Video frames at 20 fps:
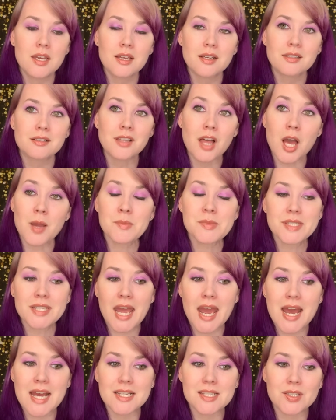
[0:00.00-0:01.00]
Lums
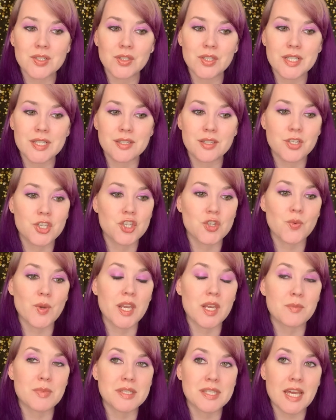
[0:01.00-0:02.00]
Castle is
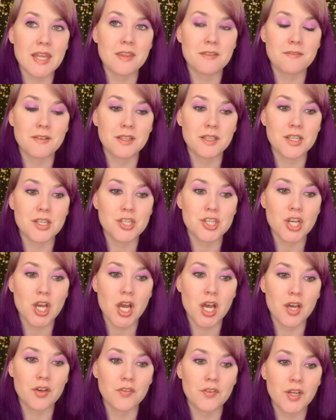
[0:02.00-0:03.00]
situated beside the village
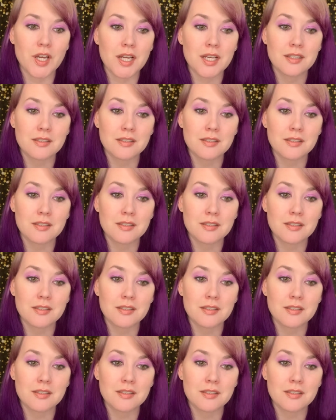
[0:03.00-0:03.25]
of